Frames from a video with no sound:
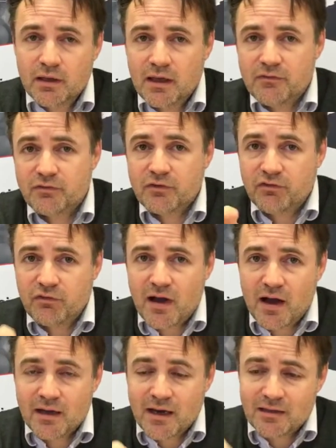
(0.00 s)
if the
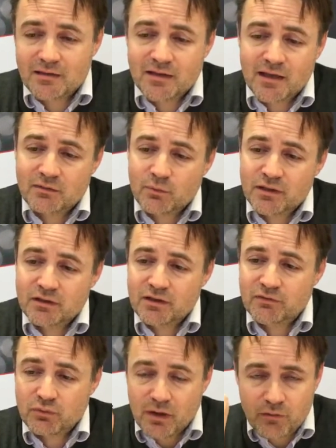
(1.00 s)
file at the end,
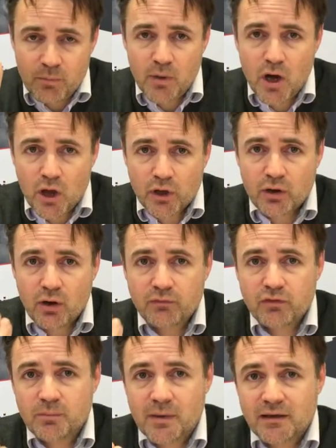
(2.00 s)
if you have a plug
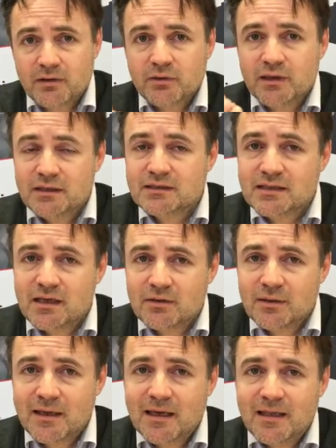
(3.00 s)
of the material inside of
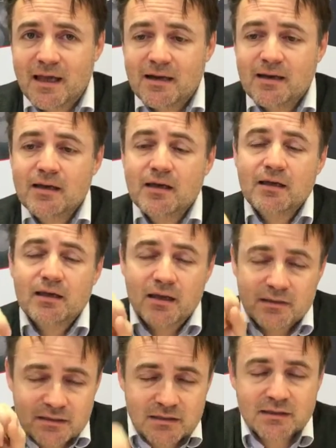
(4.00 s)
a canal,
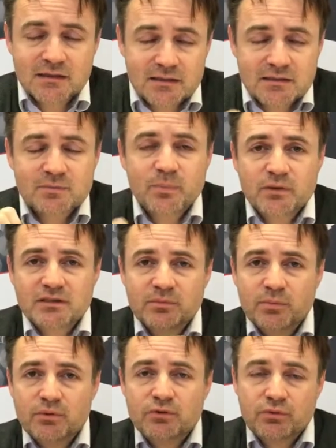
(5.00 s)
it is
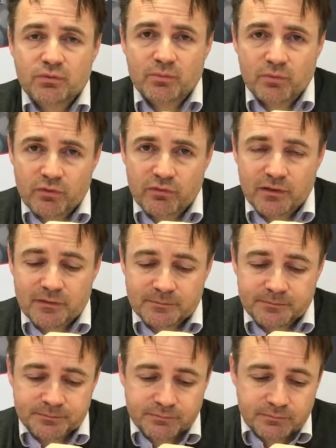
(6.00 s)
possible to remove it.
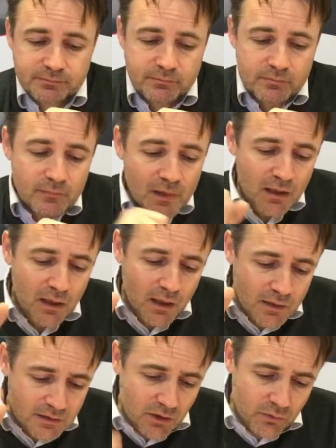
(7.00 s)

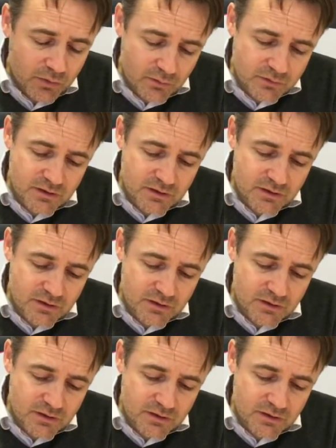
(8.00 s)
So